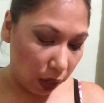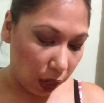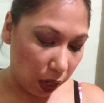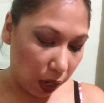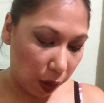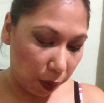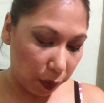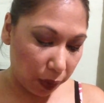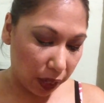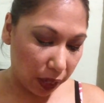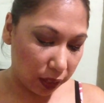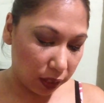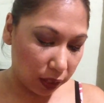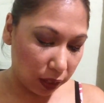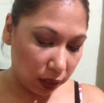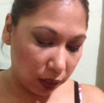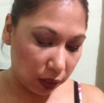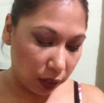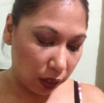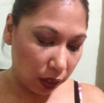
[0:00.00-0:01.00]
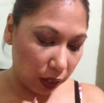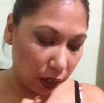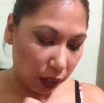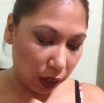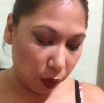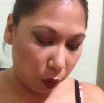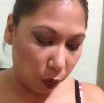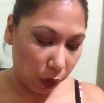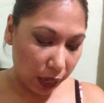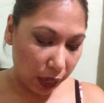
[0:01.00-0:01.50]
I'm getting
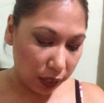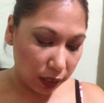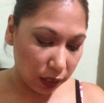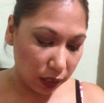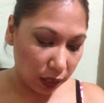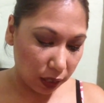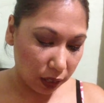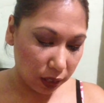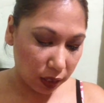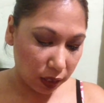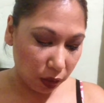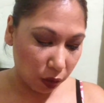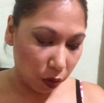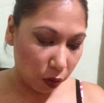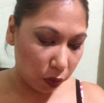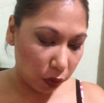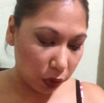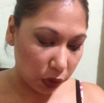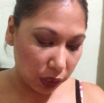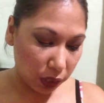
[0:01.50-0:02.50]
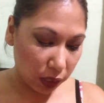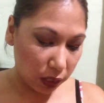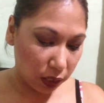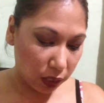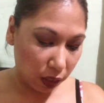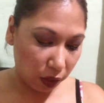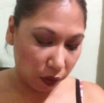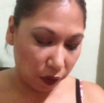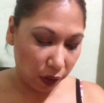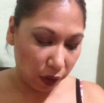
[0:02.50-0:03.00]
wet. It's almost as
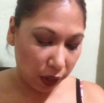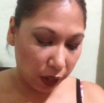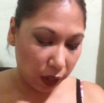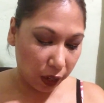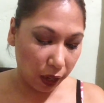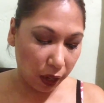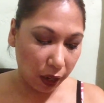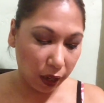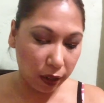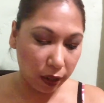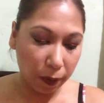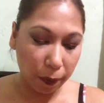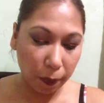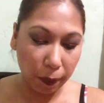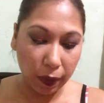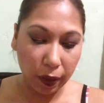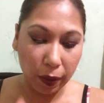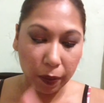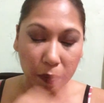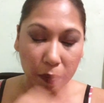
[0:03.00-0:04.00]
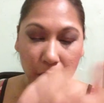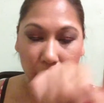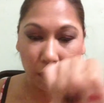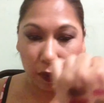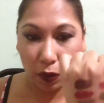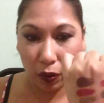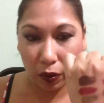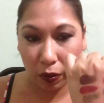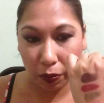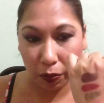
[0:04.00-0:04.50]
if I had
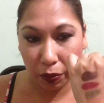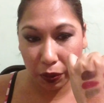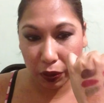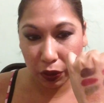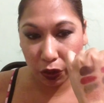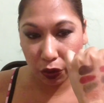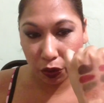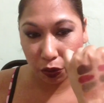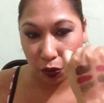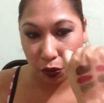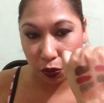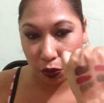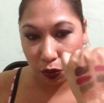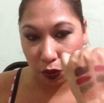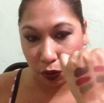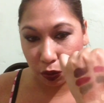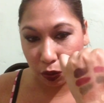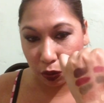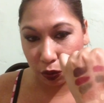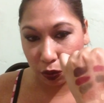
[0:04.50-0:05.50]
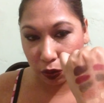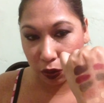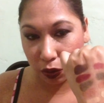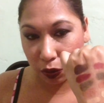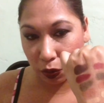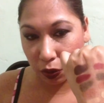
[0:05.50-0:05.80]
put 2 coats.